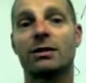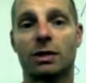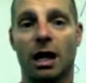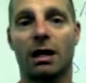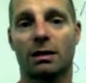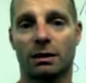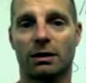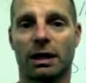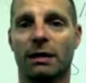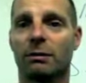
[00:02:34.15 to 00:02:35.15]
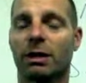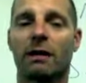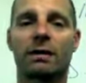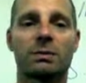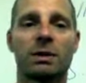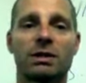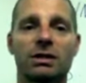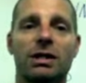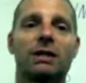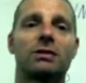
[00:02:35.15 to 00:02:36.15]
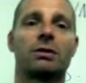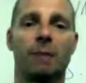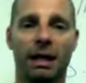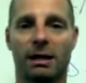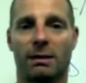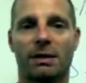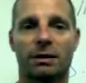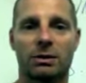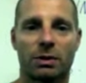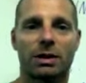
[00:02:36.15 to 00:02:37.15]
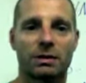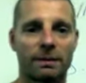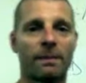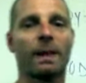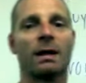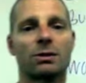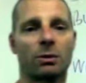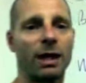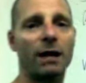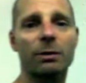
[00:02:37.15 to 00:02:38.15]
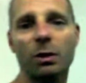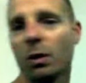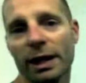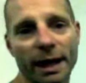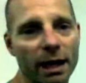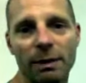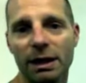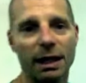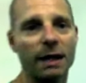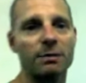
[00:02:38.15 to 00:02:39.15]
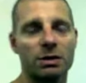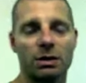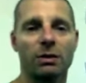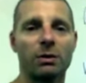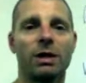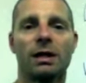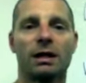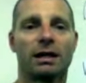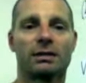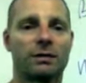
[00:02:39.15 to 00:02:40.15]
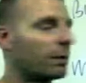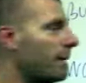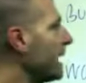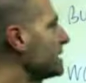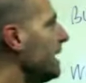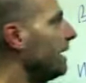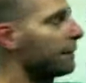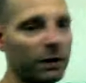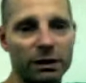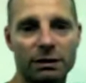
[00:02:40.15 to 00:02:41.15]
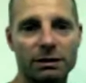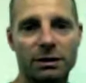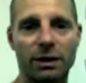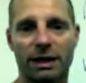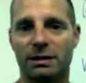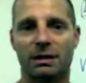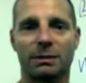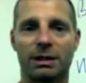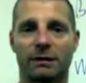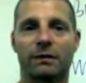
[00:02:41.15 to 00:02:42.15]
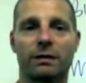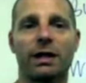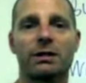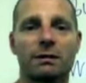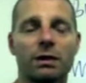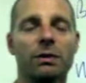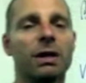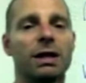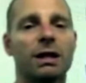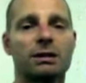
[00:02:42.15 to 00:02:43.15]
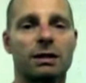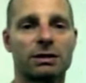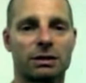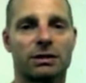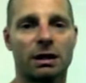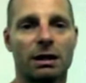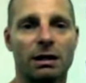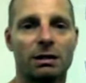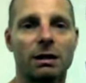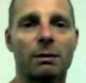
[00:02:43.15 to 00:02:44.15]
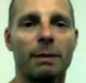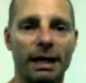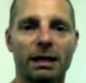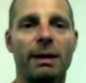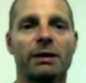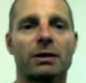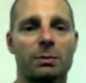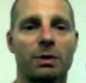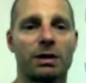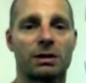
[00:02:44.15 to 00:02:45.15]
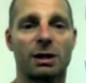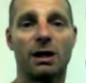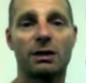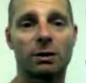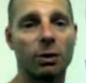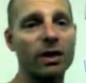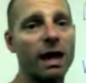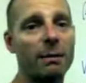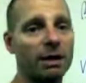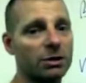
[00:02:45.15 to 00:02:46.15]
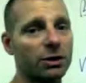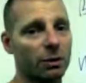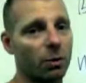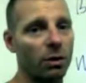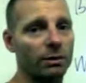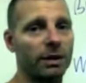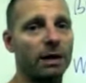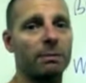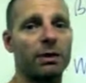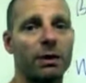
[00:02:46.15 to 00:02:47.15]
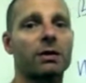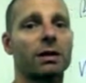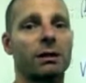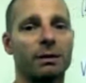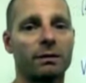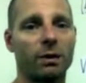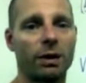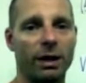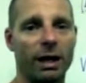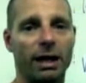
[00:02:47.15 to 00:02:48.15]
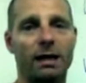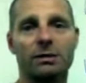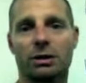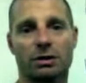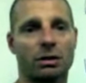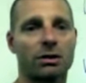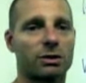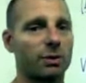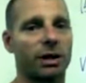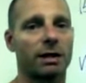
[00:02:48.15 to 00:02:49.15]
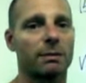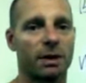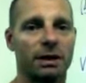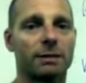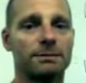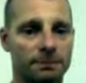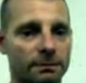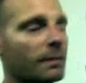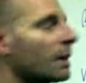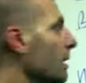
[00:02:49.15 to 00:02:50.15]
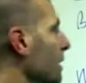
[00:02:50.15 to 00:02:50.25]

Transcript: fast jog, okay? Recover as much as you need to make it about the sprints. So we're not recording how many laps you do. It's for max effort, so that's going to be different for each of you. Just, make it about the sprints. So with that, make sure you're warmed up thoroughly before you head out and just start sprinting up the hill.